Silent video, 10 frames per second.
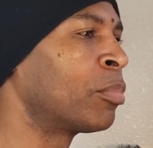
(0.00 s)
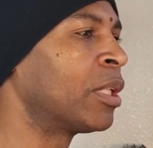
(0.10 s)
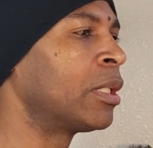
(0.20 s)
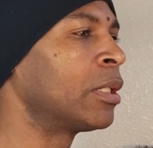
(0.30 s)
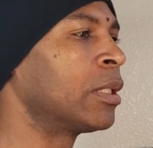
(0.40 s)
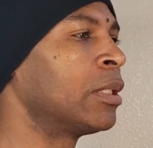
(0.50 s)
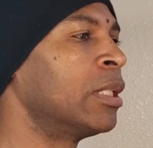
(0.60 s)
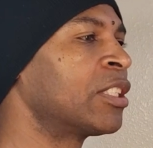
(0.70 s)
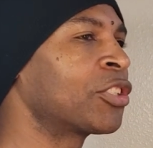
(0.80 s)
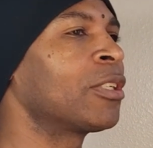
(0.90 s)
But
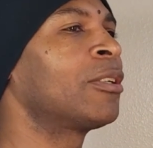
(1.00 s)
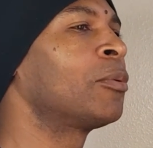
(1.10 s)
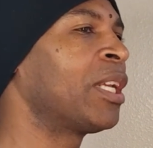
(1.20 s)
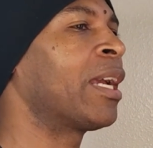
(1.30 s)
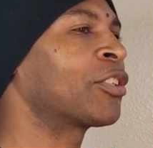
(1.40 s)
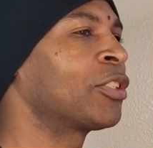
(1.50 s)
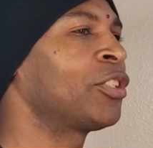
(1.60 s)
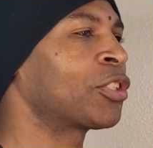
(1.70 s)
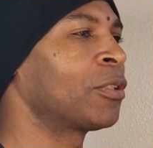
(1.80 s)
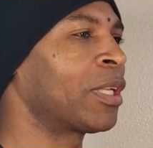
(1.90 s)
this show, we actually
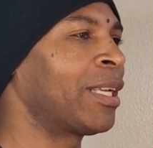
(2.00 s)
show